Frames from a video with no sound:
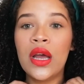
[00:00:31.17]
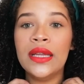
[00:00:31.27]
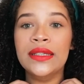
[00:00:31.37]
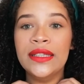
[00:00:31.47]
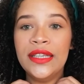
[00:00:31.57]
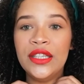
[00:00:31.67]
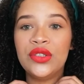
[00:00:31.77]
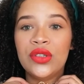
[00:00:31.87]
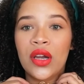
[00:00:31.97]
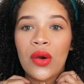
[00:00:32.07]
need
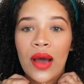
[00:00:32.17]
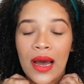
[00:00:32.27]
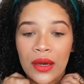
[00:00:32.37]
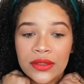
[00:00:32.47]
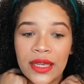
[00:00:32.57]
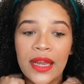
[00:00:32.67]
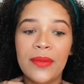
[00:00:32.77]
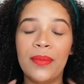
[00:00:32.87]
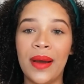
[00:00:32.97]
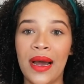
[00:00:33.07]
to go out
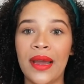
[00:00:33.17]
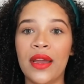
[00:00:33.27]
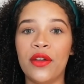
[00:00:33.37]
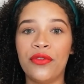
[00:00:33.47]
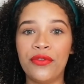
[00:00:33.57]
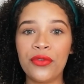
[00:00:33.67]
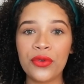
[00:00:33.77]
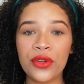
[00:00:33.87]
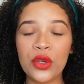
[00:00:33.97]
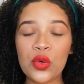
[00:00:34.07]
and buy a
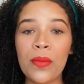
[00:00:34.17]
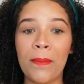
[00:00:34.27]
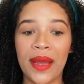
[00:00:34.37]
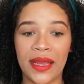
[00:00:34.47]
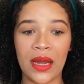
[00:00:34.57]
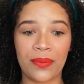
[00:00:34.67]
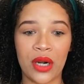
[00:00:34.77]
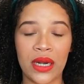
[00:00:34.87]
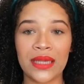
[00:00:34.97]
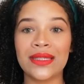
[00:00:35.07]
full makeup
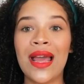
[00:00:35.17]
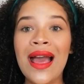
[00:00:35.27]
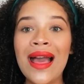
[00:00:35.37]
products,